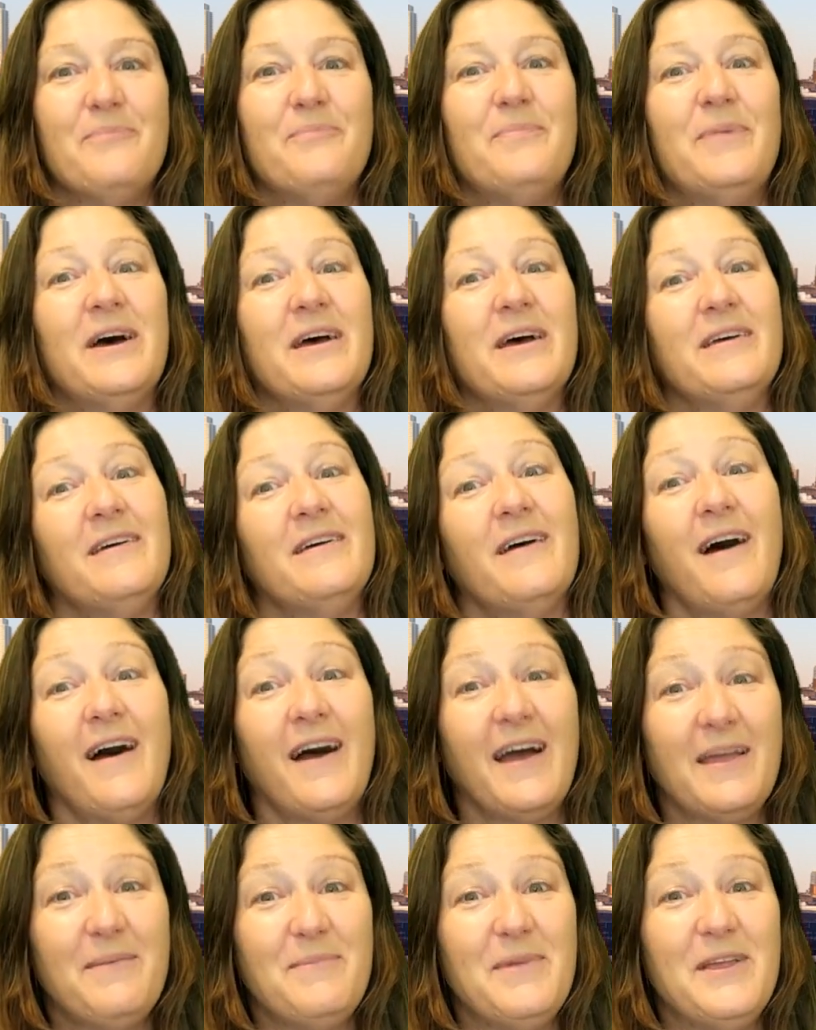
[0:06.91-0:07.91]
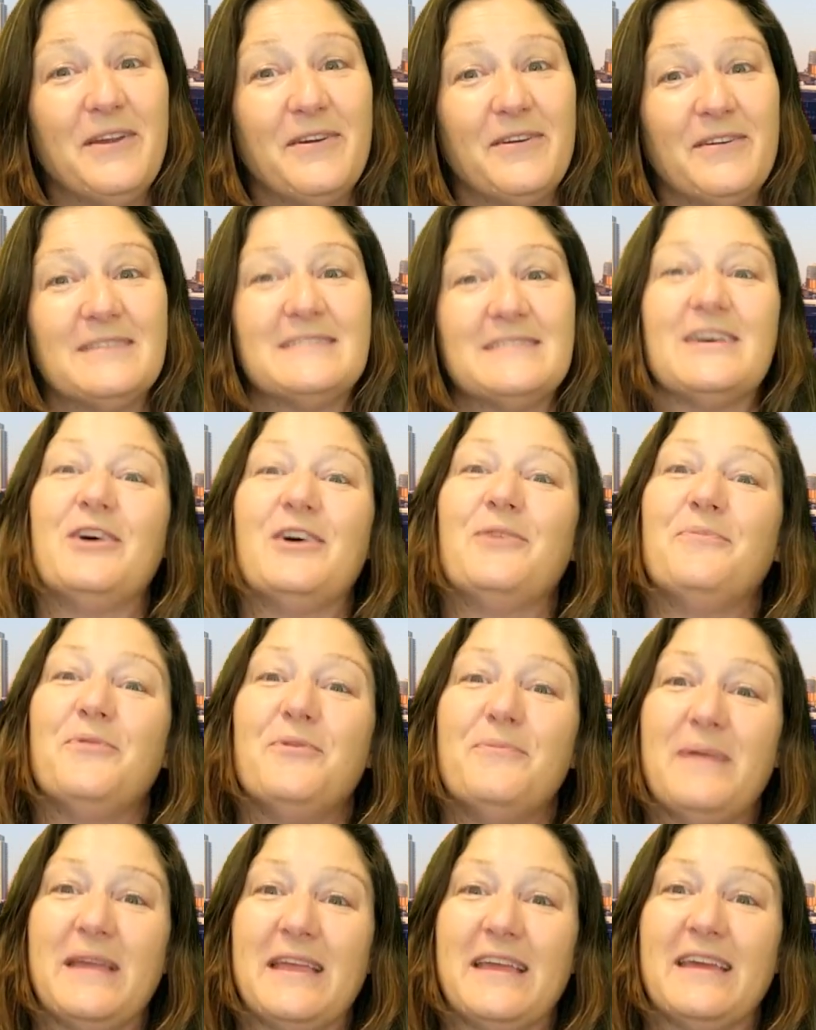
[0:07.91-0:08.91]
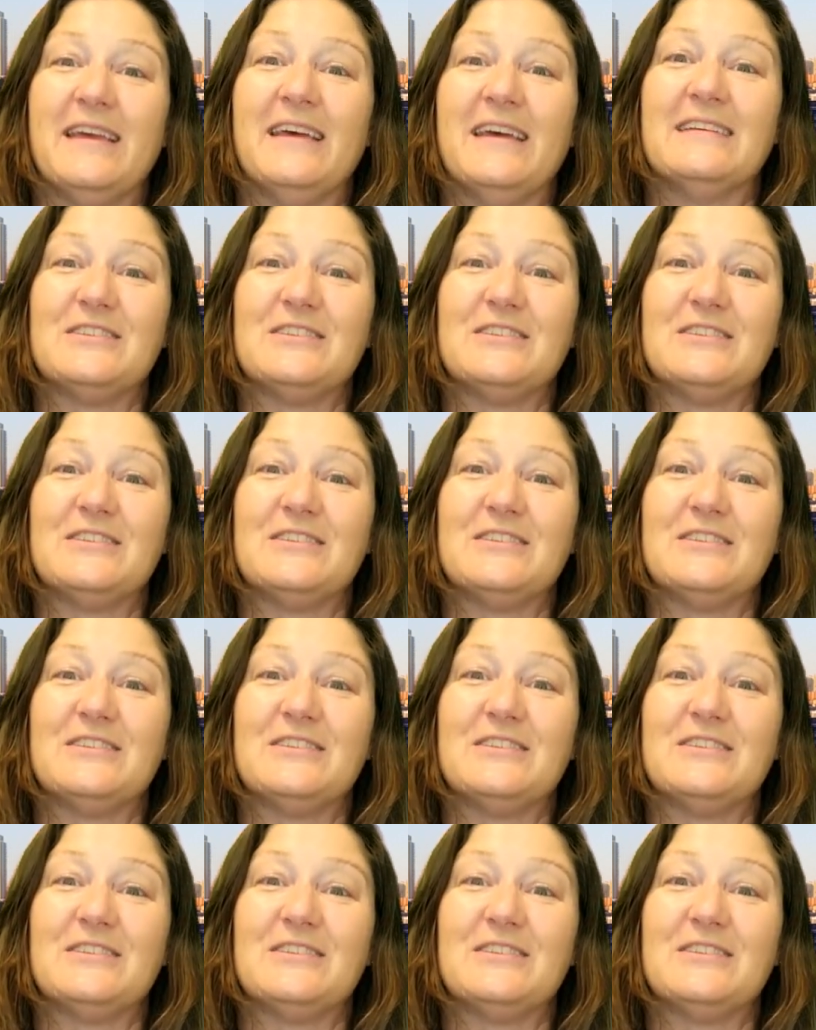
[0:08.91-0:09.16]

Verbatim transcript: but I'm here to help you make it